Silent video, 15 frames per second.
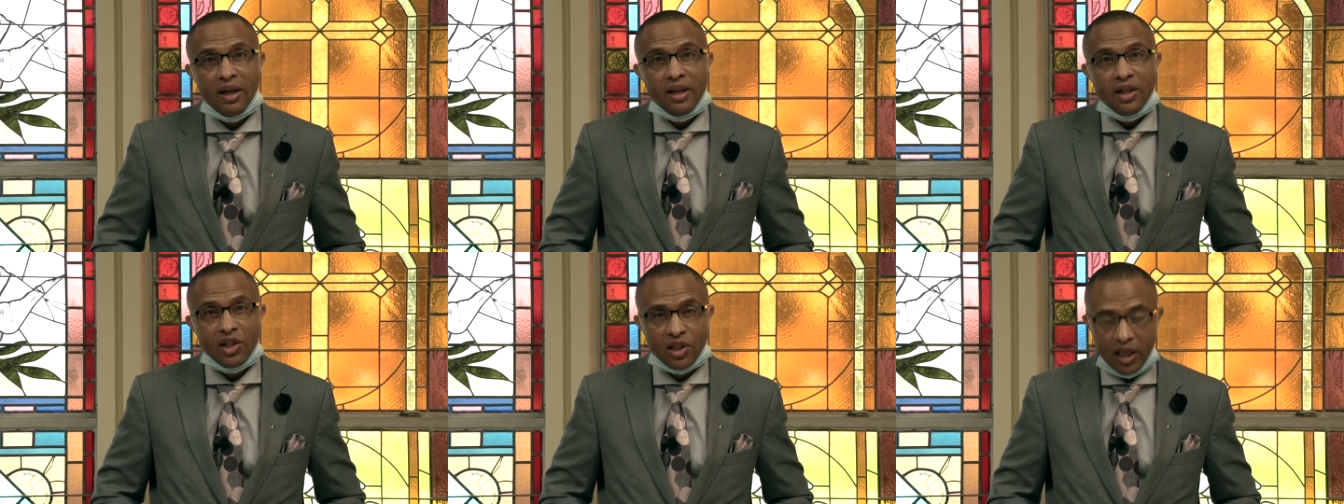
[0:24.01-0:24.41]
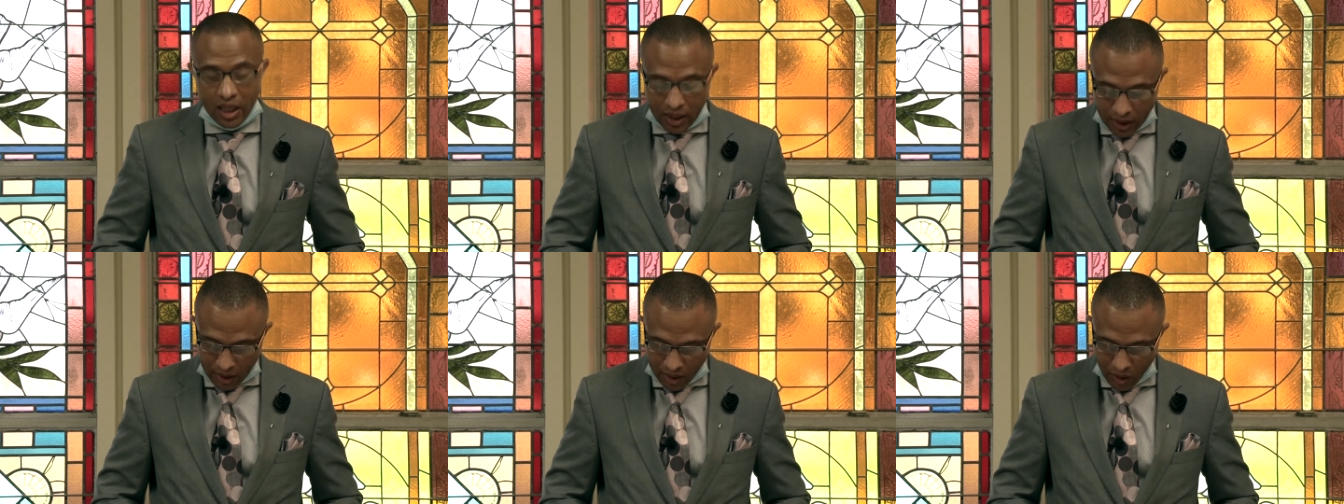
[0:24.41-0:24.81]

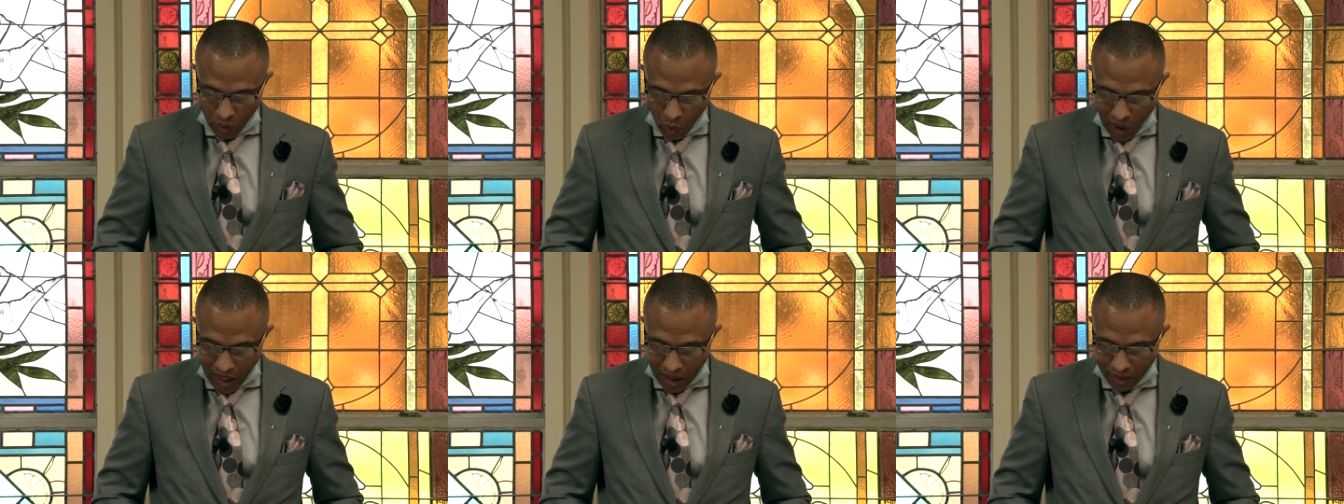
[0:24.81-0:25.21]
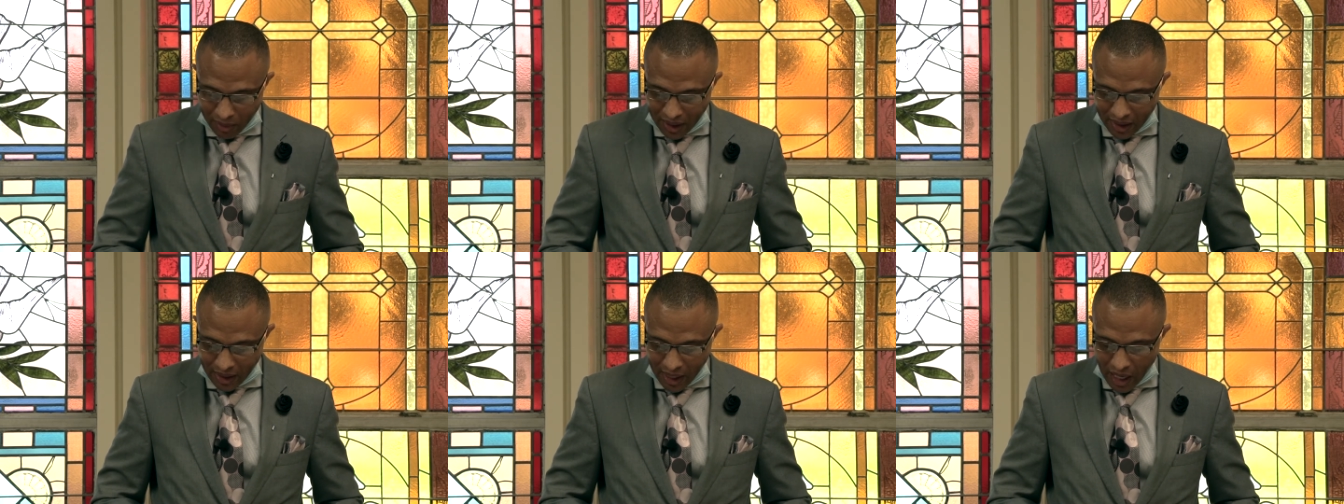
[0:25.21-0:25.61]
seeking,
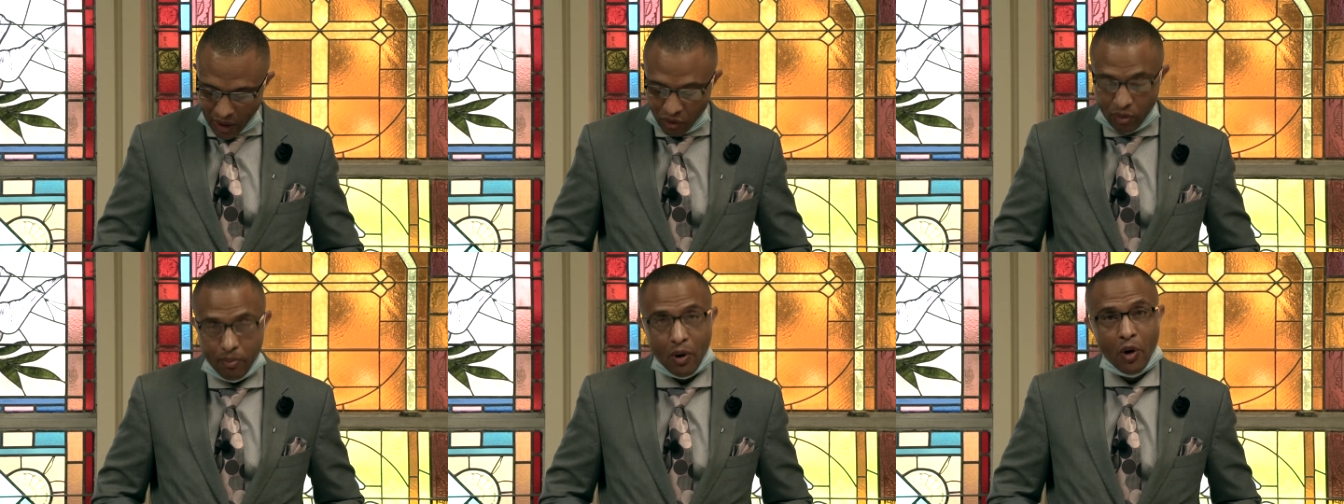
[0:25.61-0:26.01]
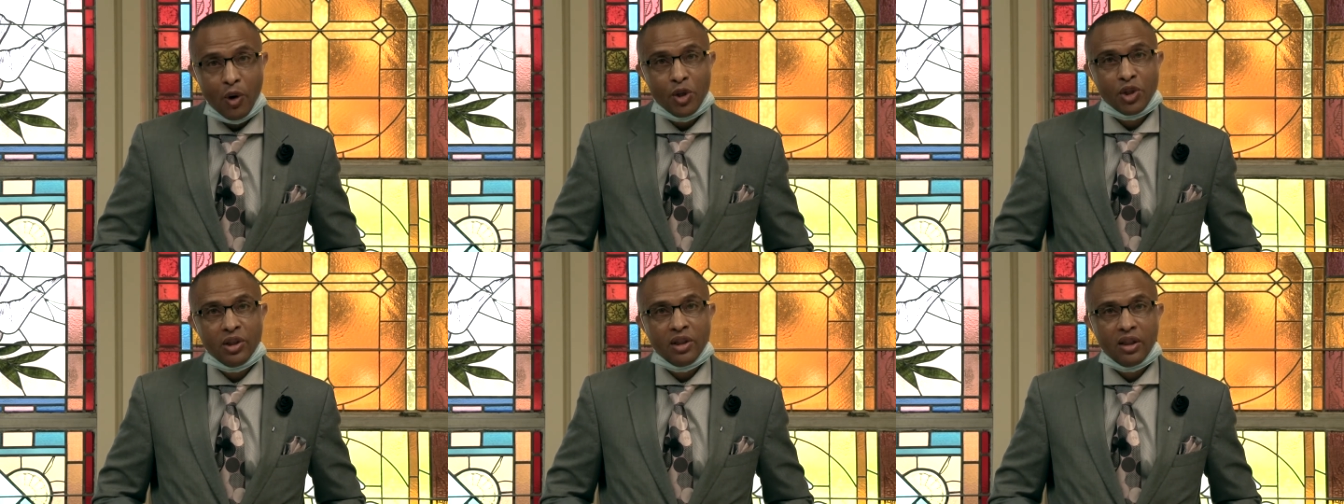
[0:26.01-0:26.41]
welcoming, and gathering
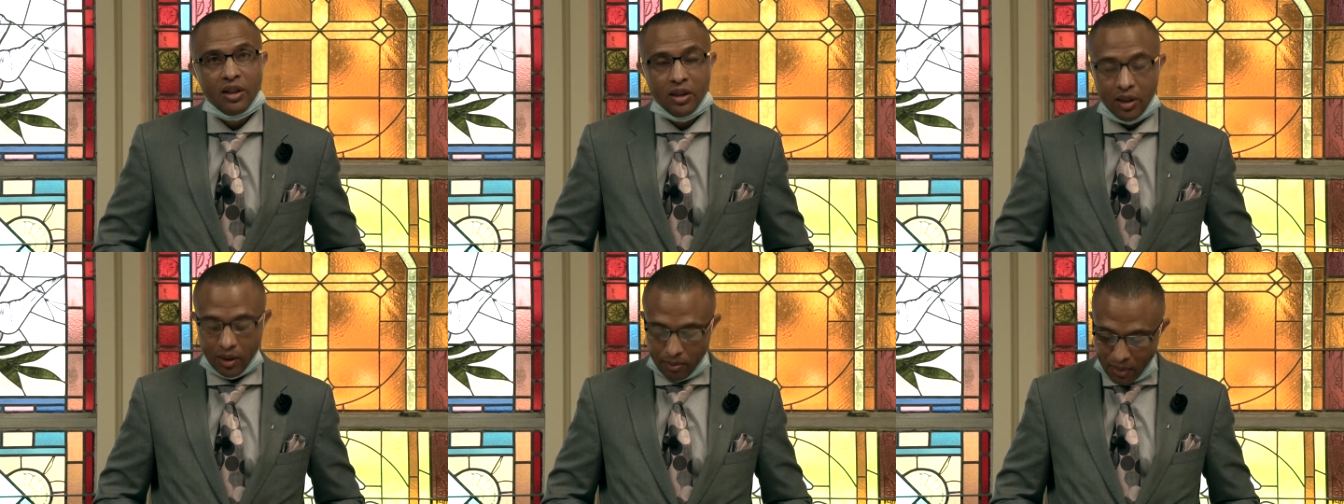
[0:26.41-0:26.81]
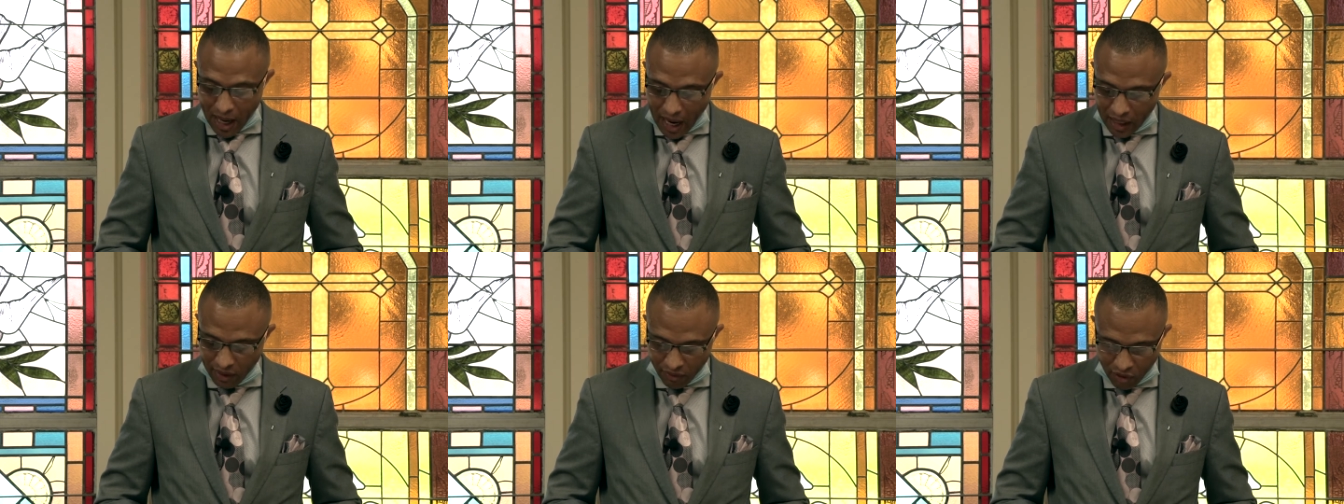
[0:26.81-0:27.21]
persons into the
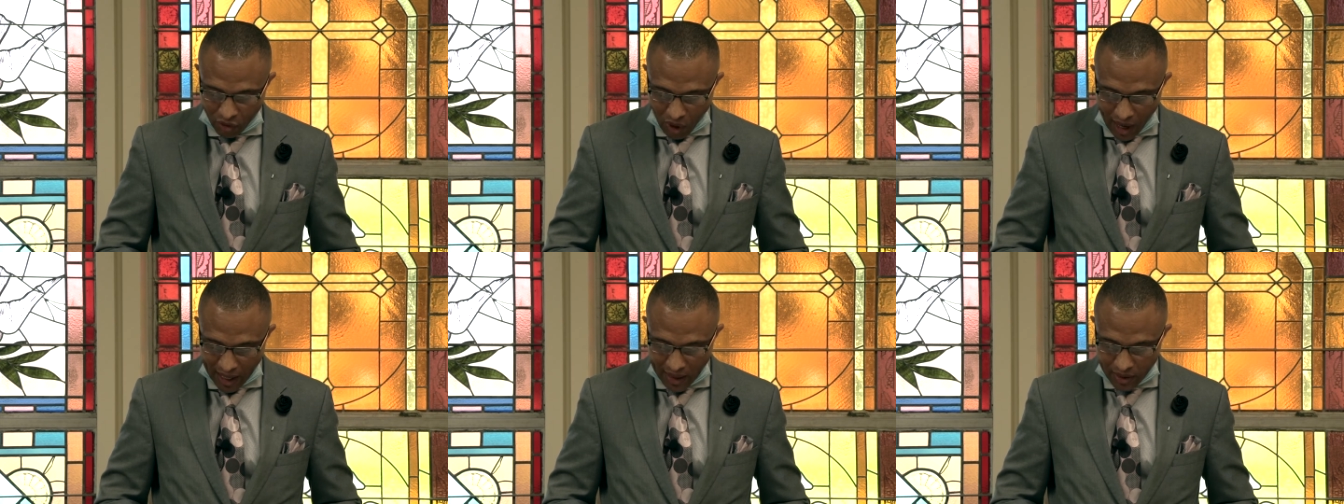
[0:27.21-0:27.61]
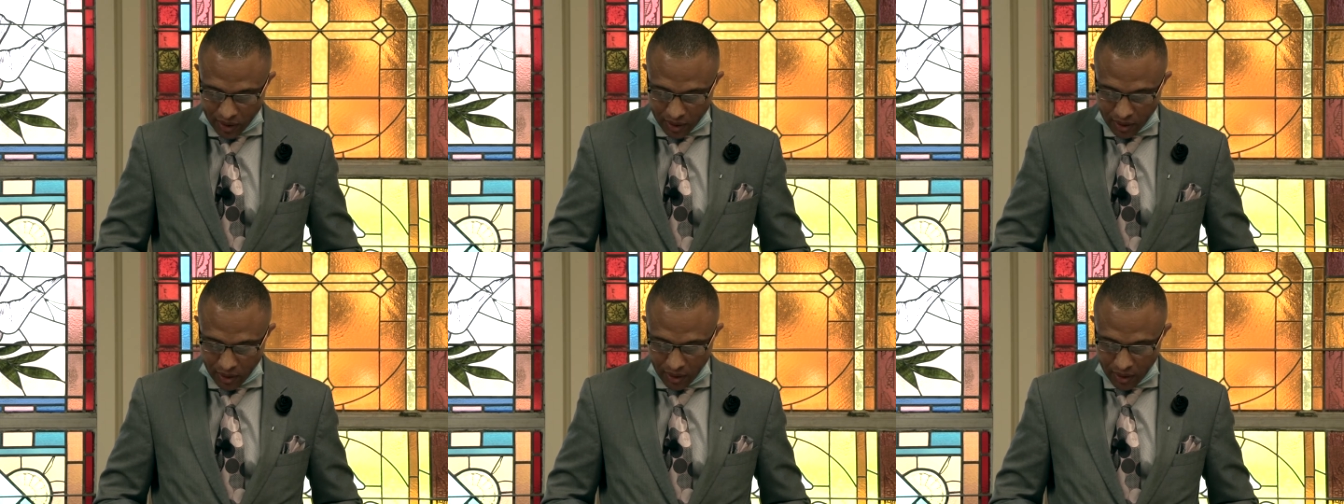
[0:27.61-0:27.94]
body of Christ,